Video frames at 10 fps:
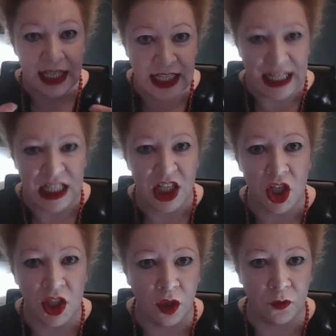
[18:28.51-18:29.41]
Get
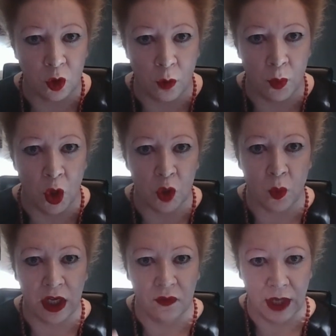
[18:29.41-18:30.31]
yourself to a point
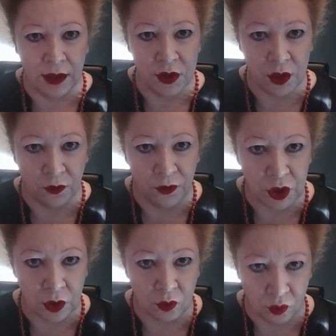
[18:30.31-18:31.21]
where you've done
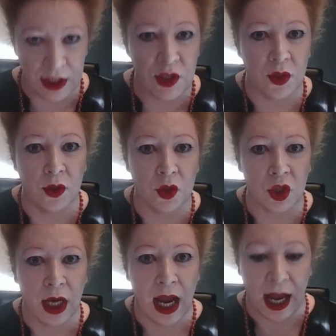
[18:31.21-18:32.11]
sufficient
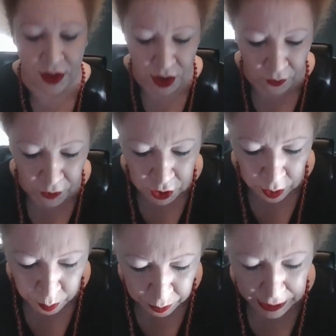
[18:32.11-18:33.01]
research and
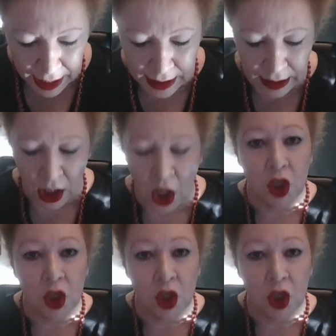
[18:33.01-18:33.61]
sufficient planning